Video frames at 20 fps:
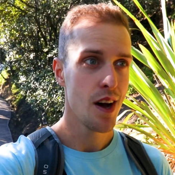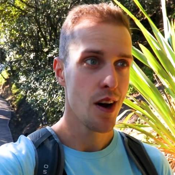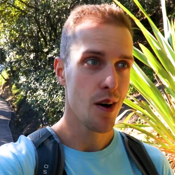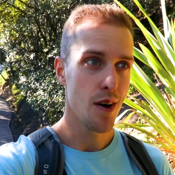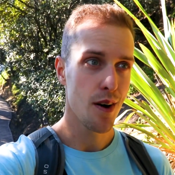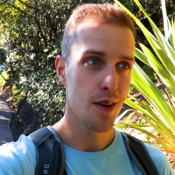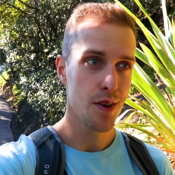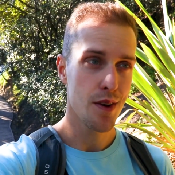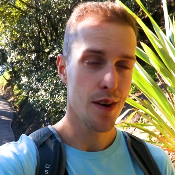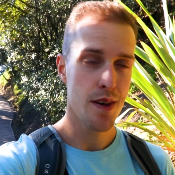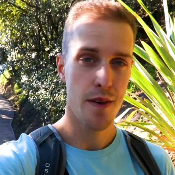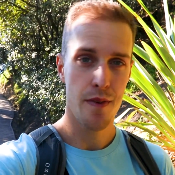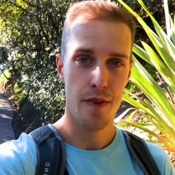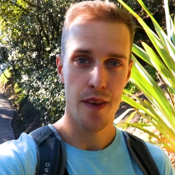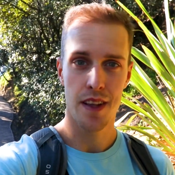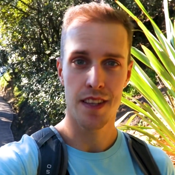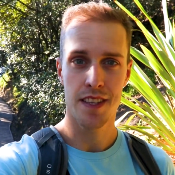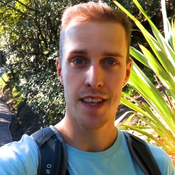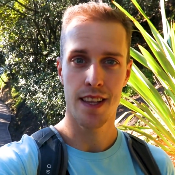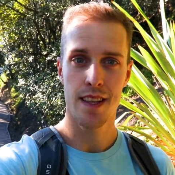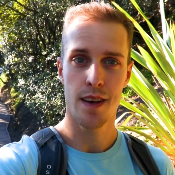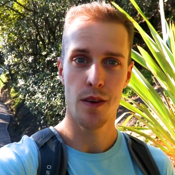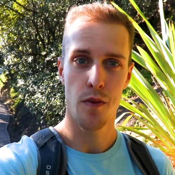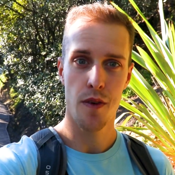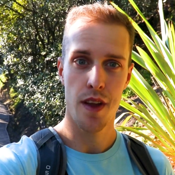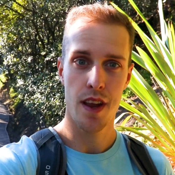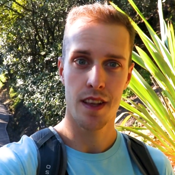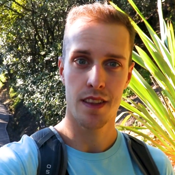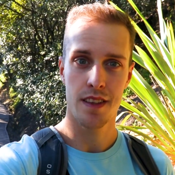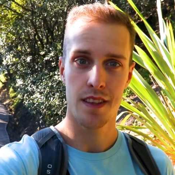Although it feels kind of
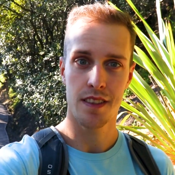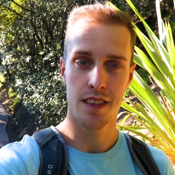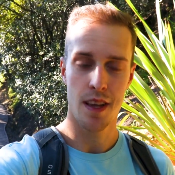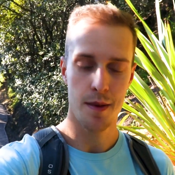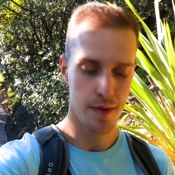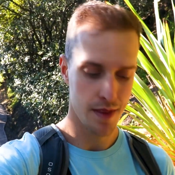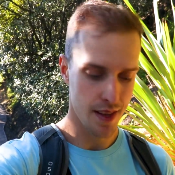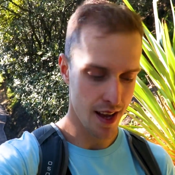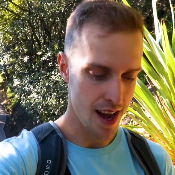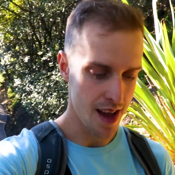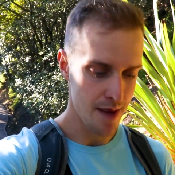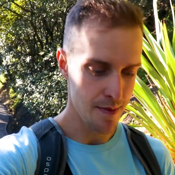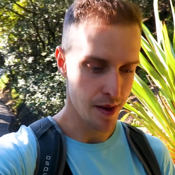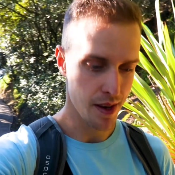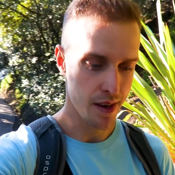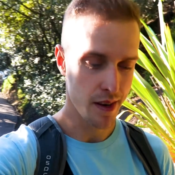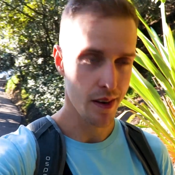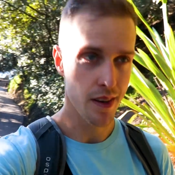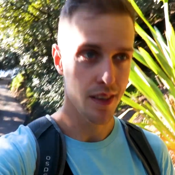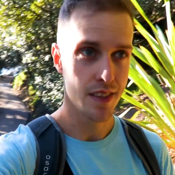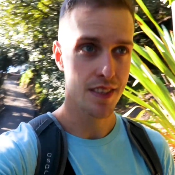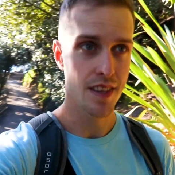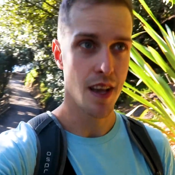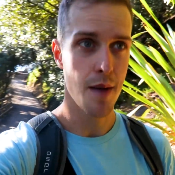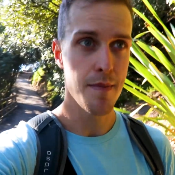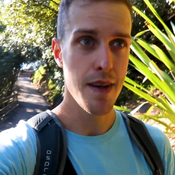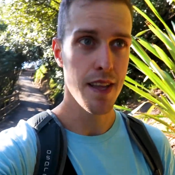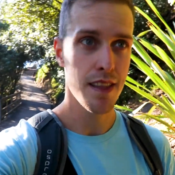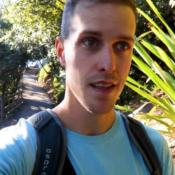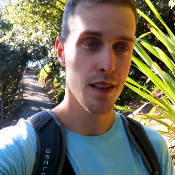weird at the same time because I
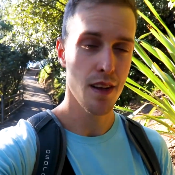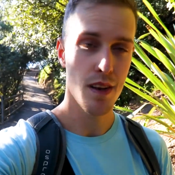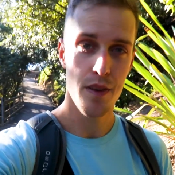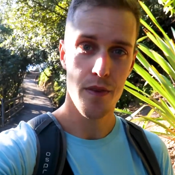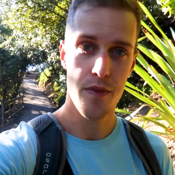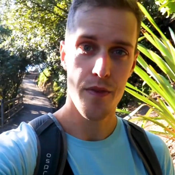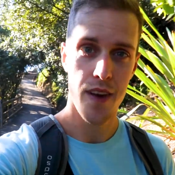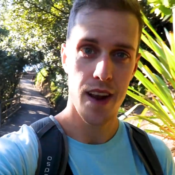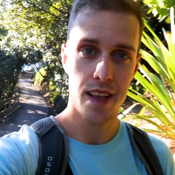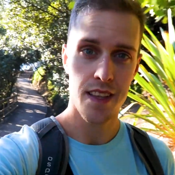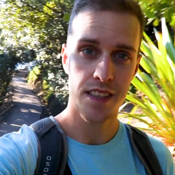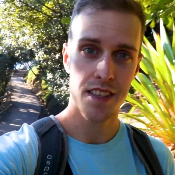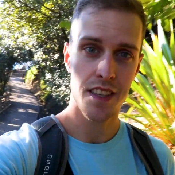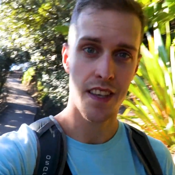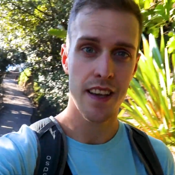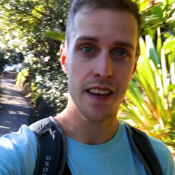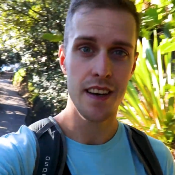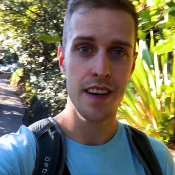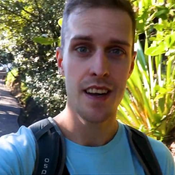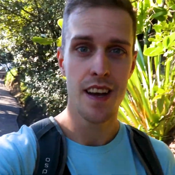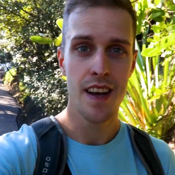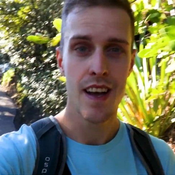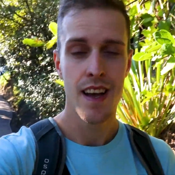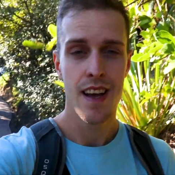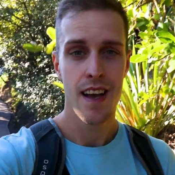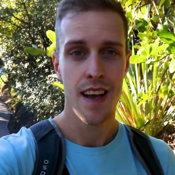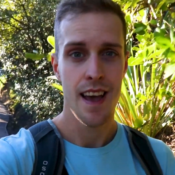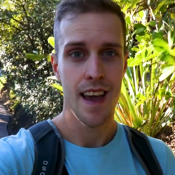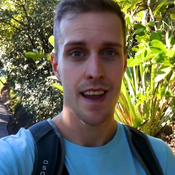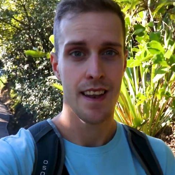met a lot of friends here
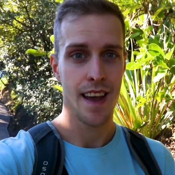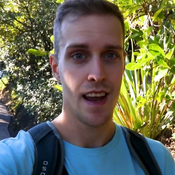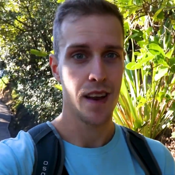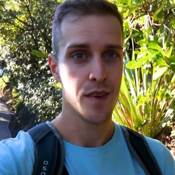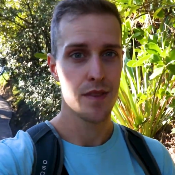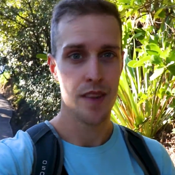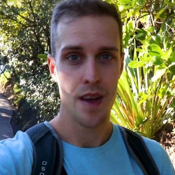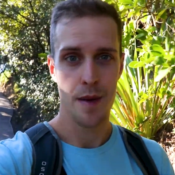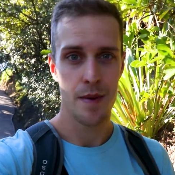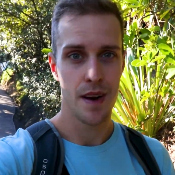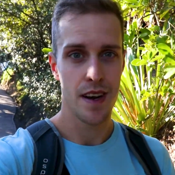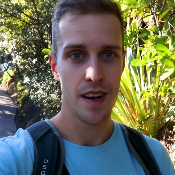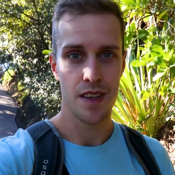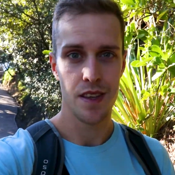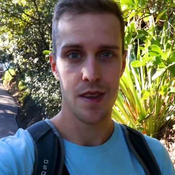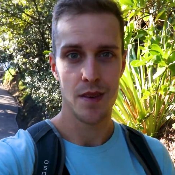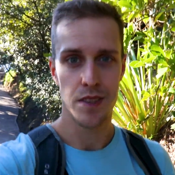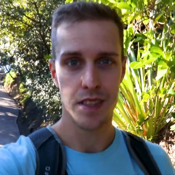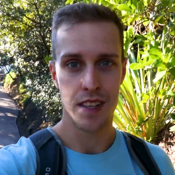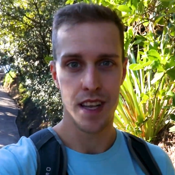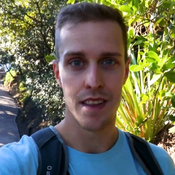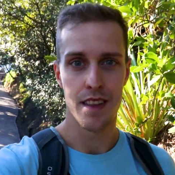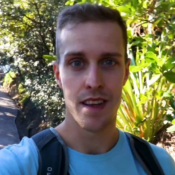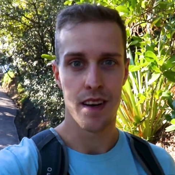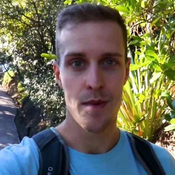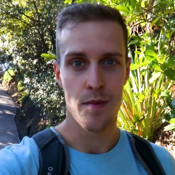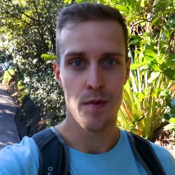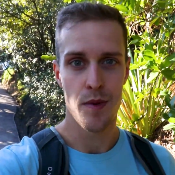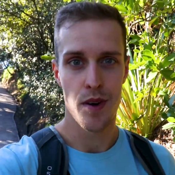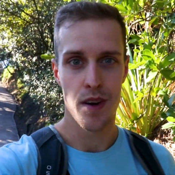and none of them are in New Zealand
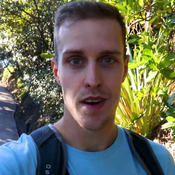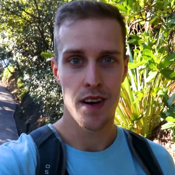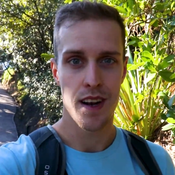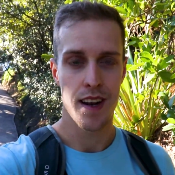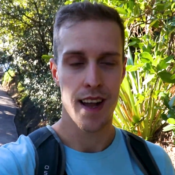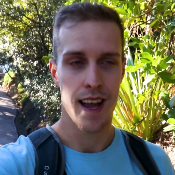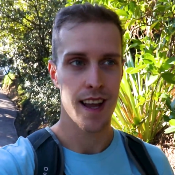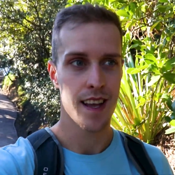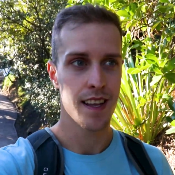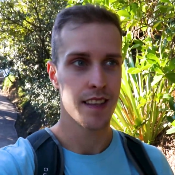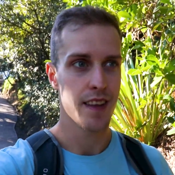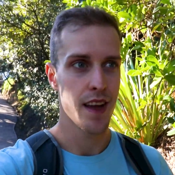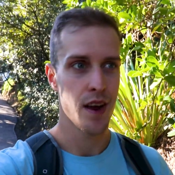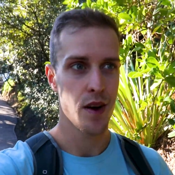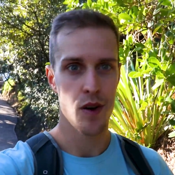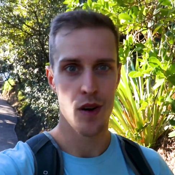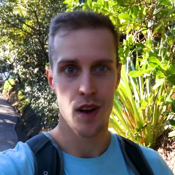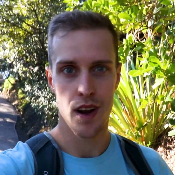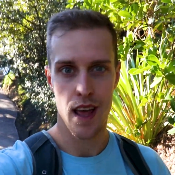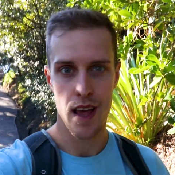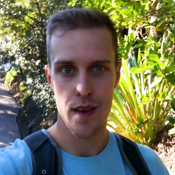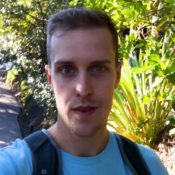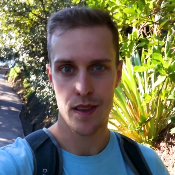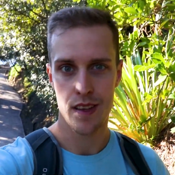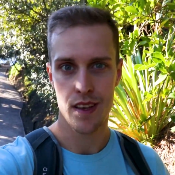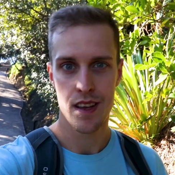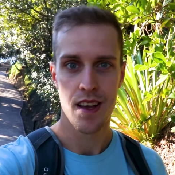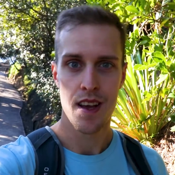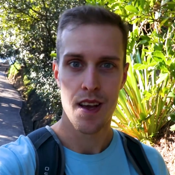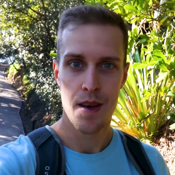anymore. Like they all
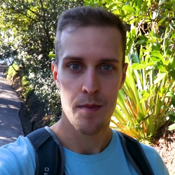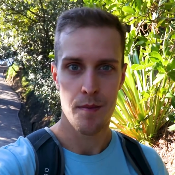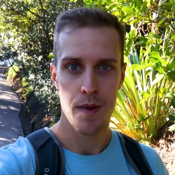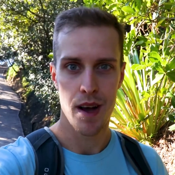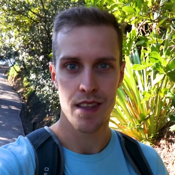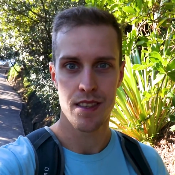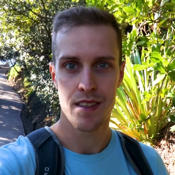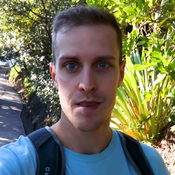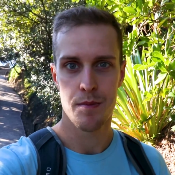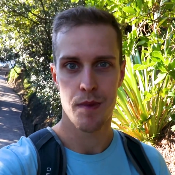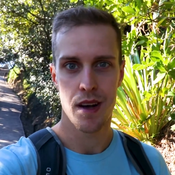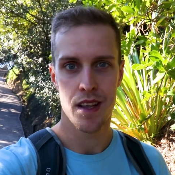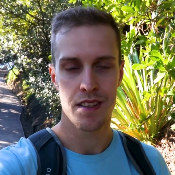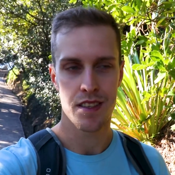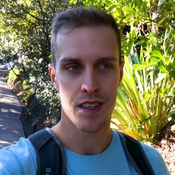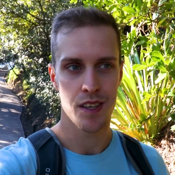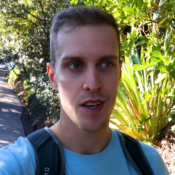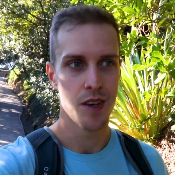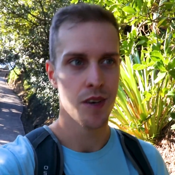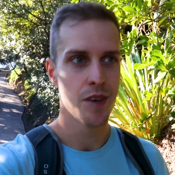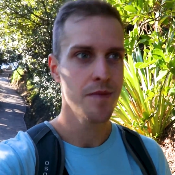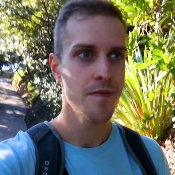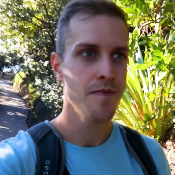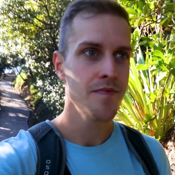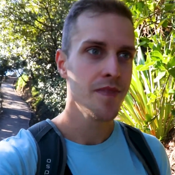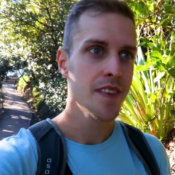left months and months ago.